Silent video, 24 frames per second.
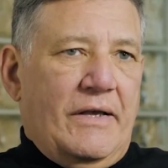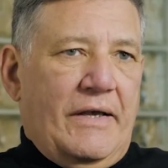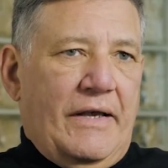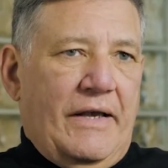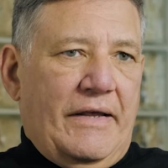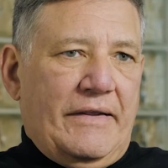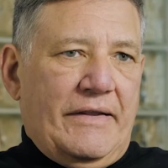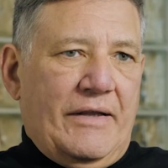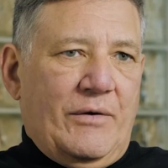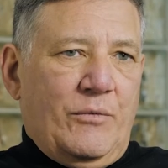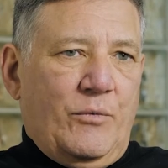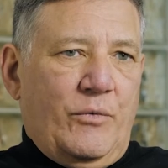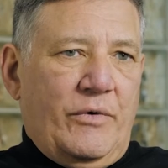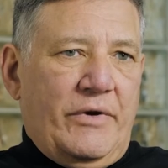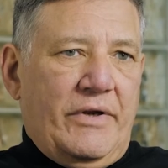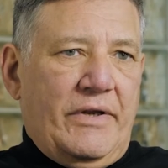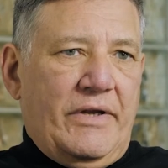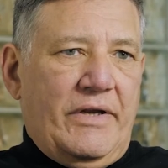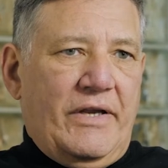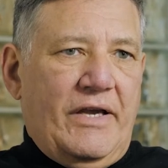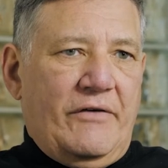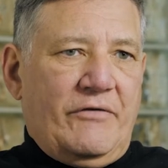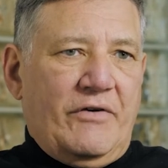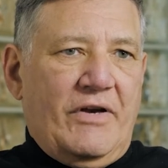And then
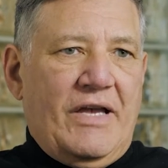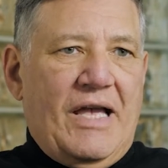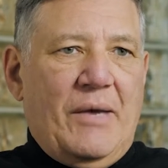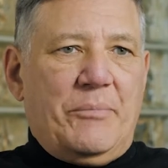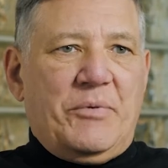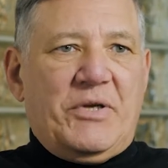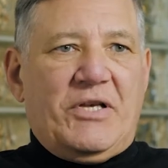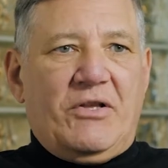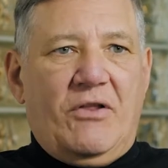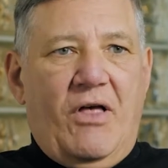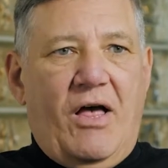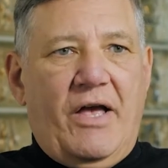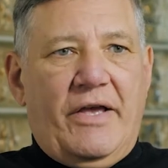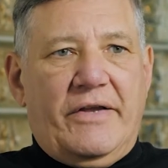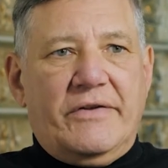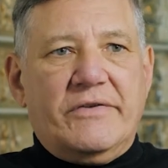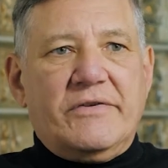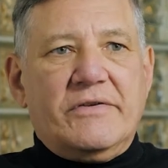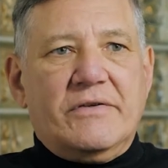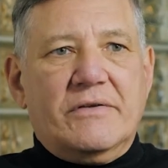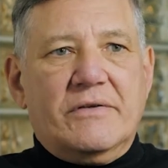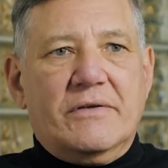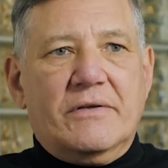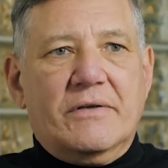we have a happy
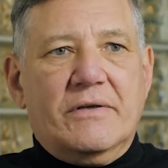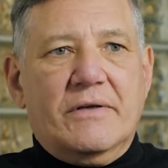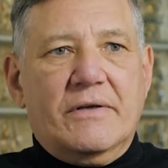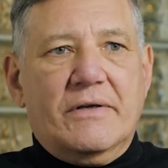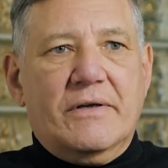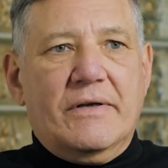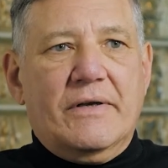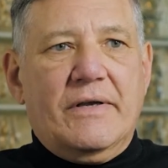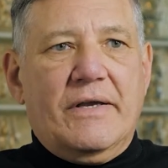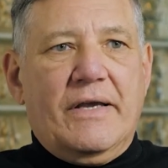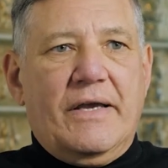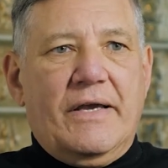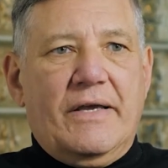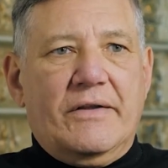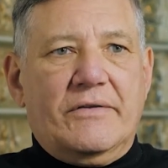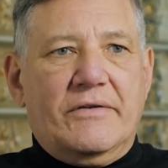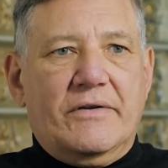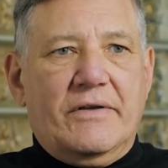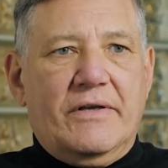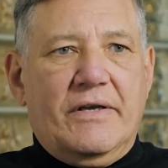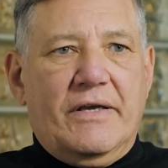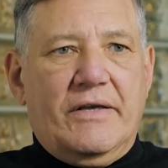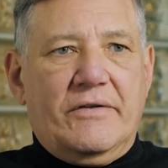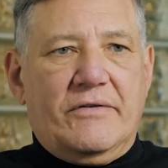client at
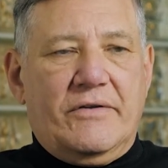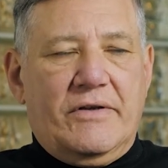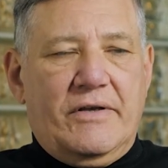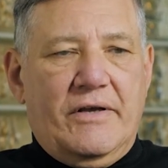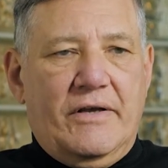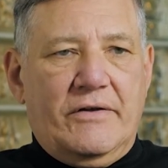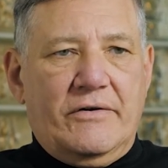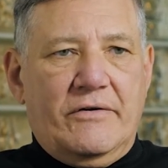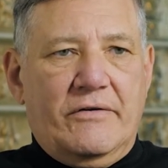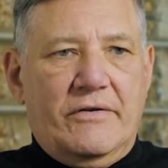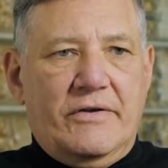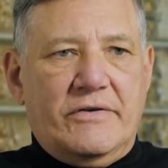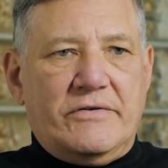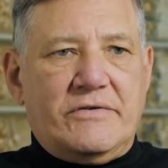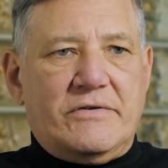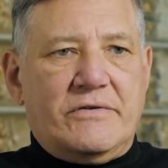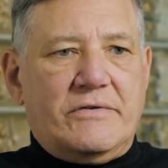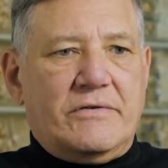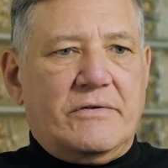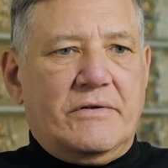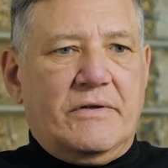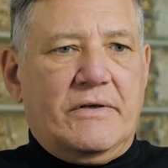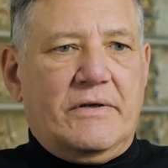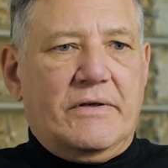the, at the end of
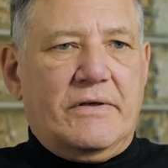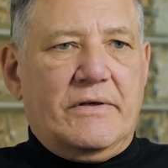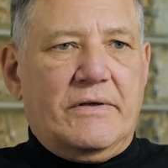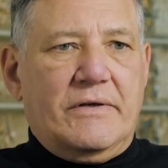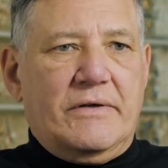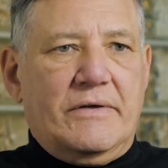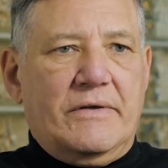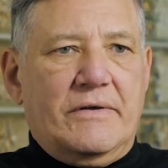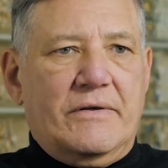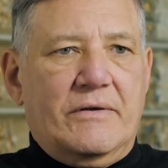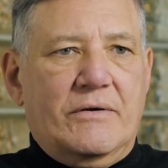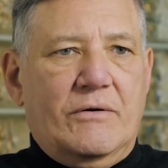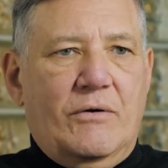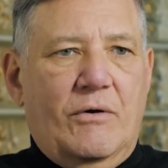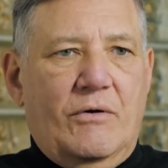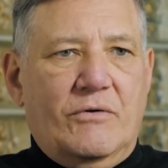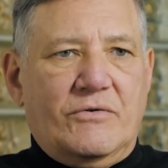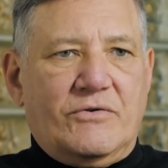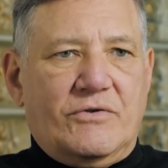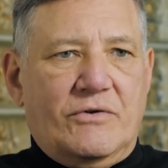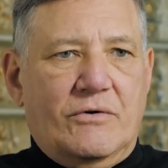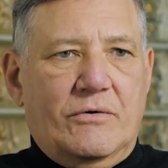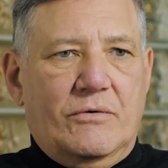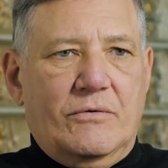this uh,
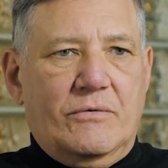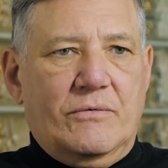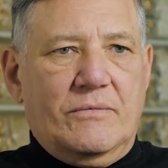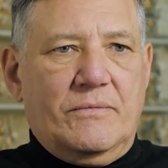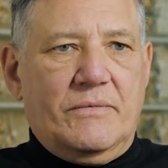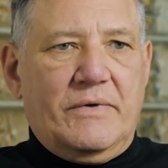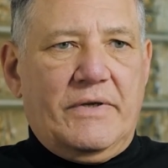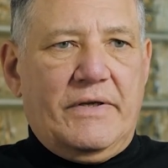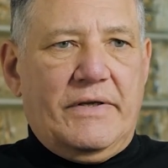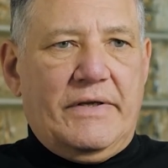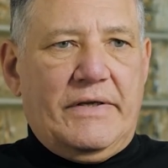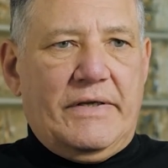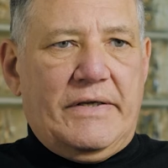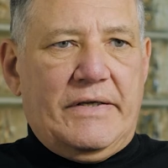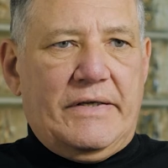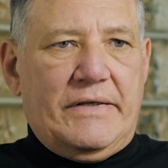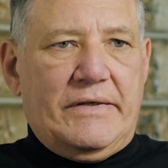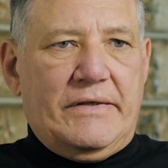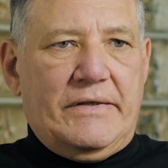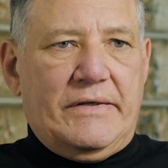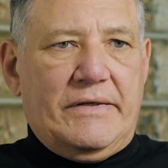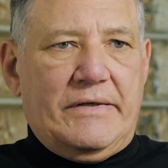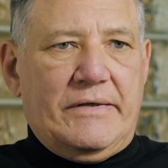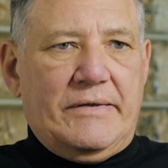also,
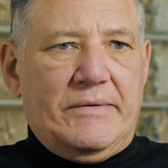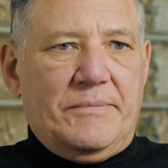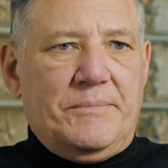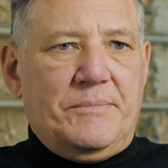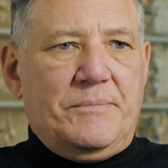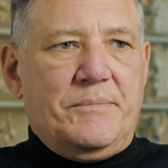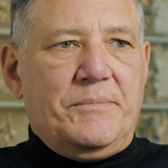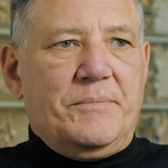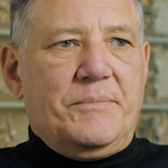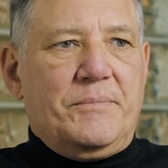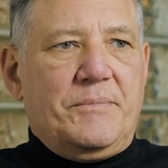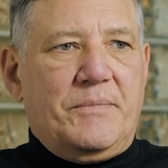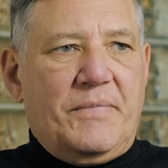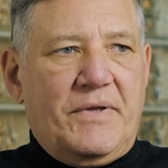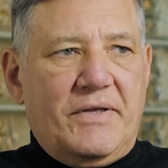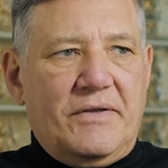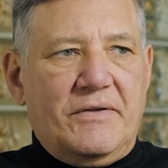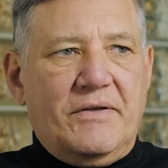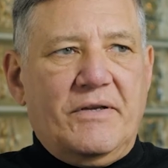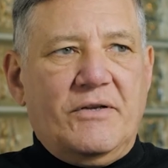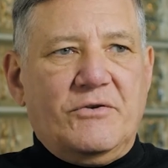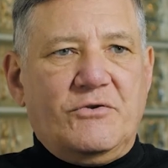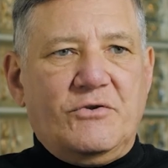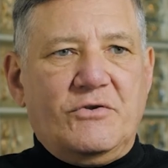and uh,
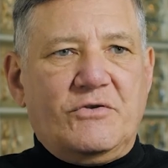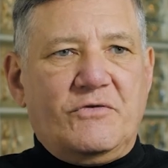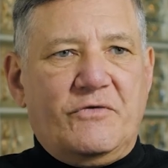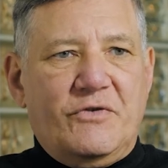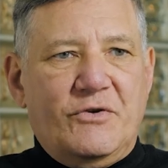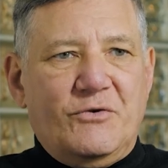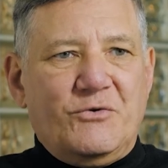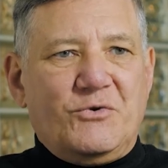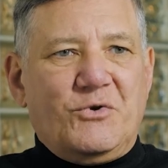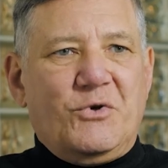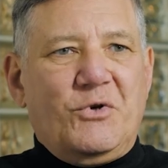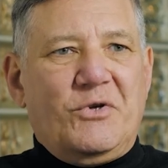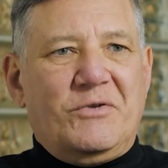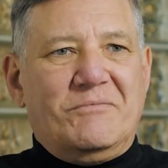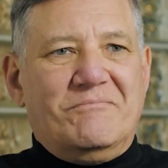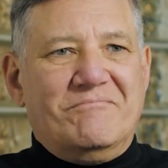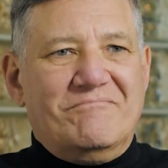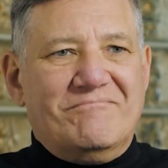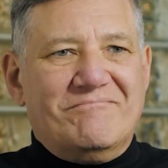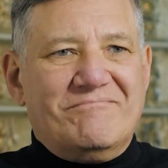it, it just feels good.